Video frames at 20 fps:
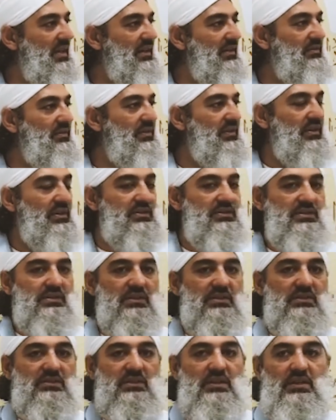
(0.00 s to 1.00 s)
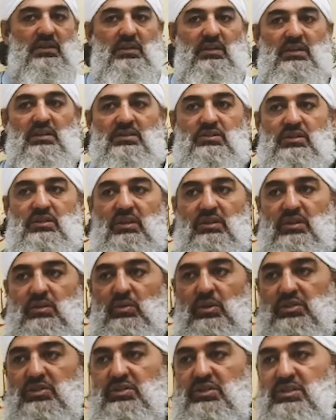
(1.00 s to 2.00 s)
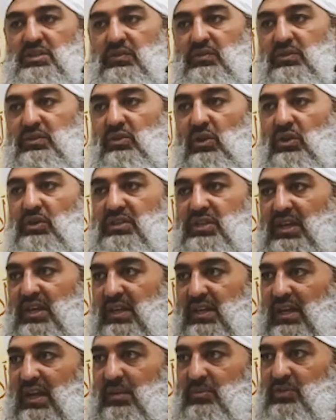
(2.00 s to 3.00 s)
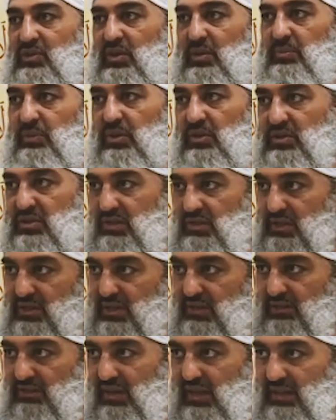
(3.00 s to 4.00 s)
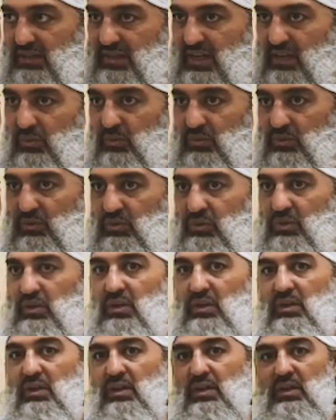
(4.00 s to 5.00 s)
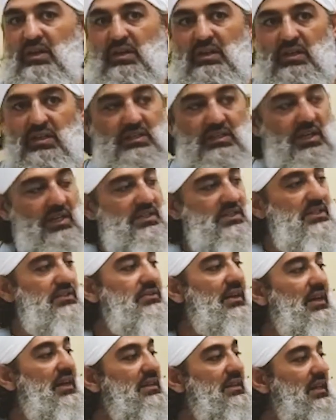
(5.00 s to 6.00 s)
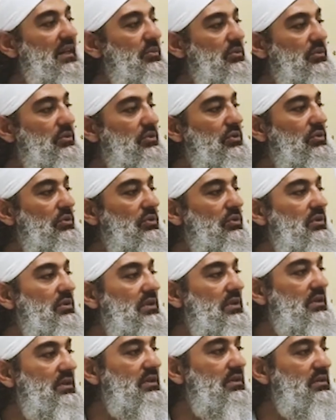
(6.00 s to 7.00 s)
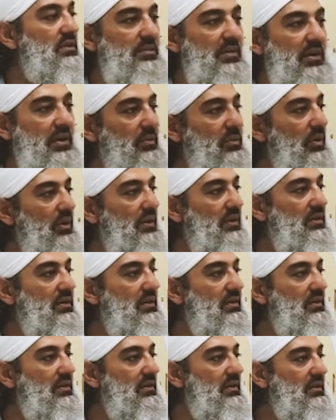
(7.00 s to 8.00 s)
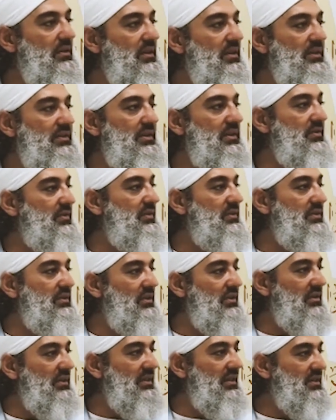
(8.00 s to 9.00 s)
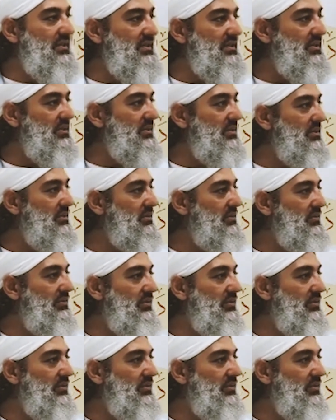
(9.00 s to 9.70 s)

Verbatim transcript: count for those things. So the question is, if a dog's hair comes on a person, does it invalidate wudu? It doesn't invalidate wudu, no matter what. Even if a dog licks you or